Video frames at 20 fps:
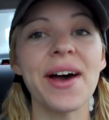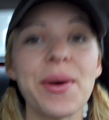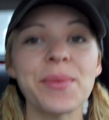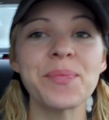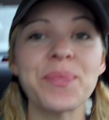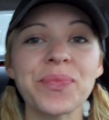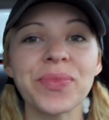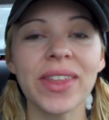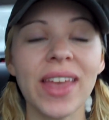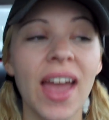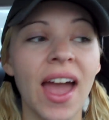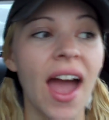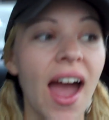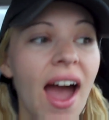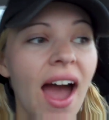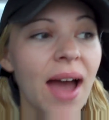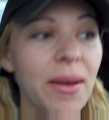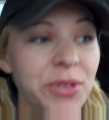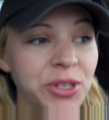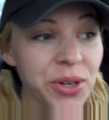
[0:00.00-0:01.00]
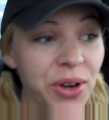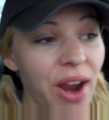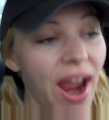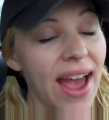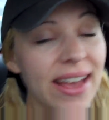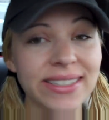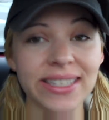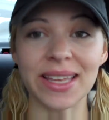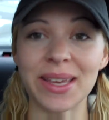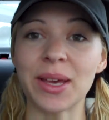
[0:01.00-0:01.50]
I'm sure you're
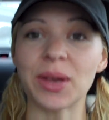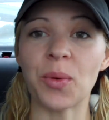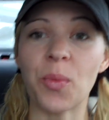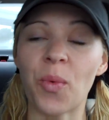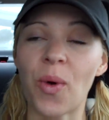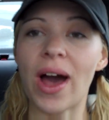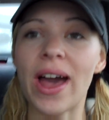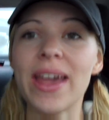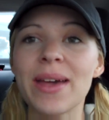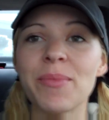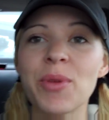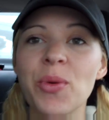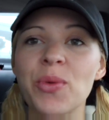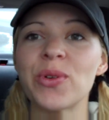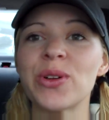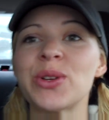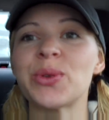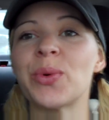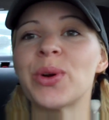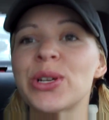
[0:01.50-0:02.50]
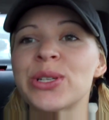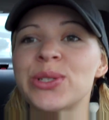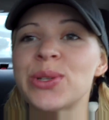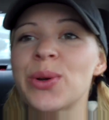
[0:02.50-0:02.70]
asking, why am I going to work